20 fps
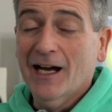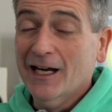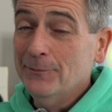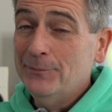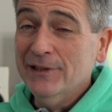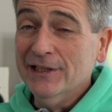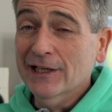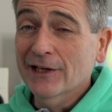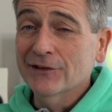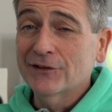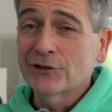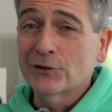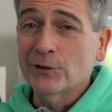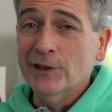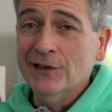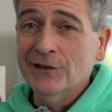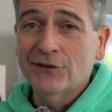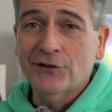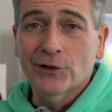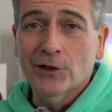IPS
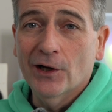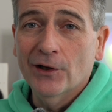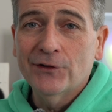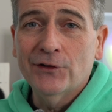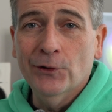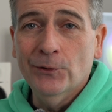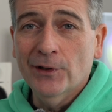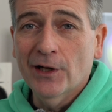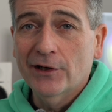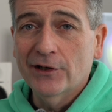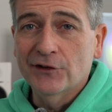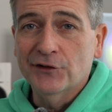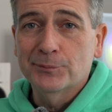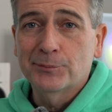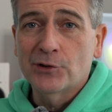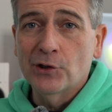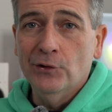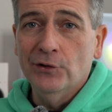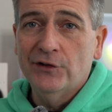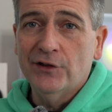screens are also not as
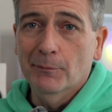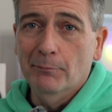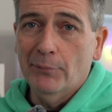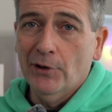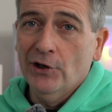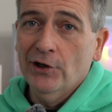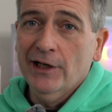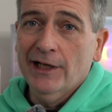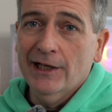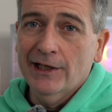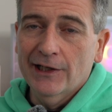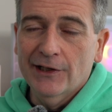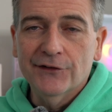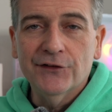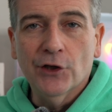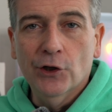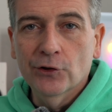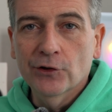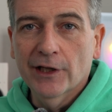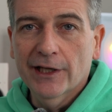prone to burn-in as
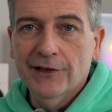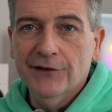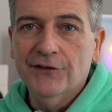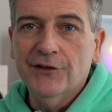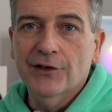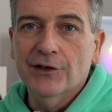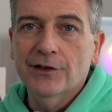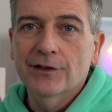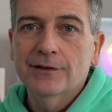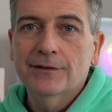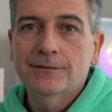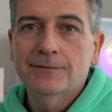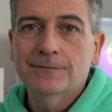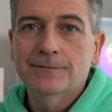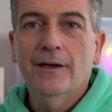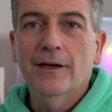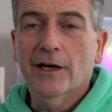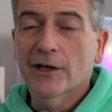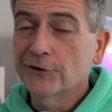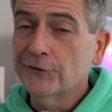OLEDs are.
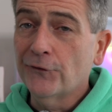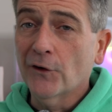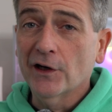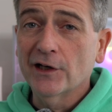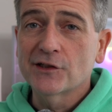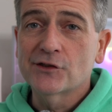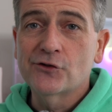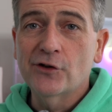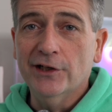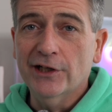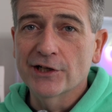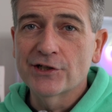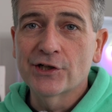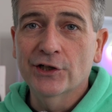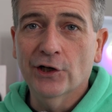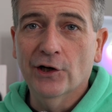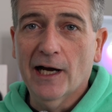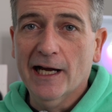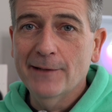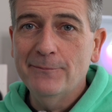As far as
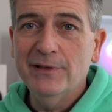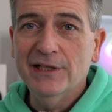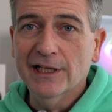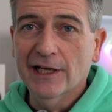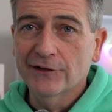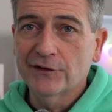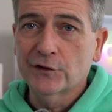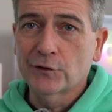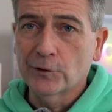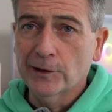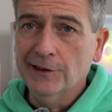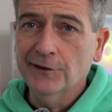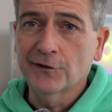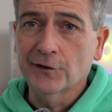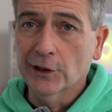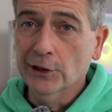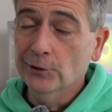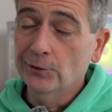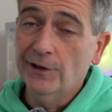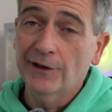traditional IPS screens
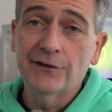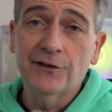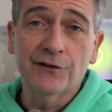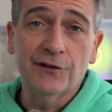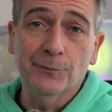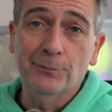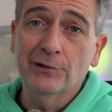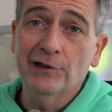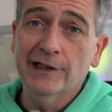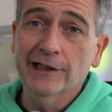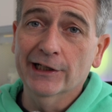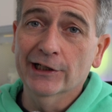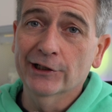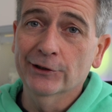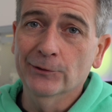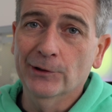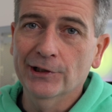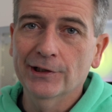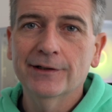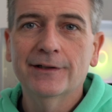go, this is a pretty good
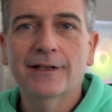one.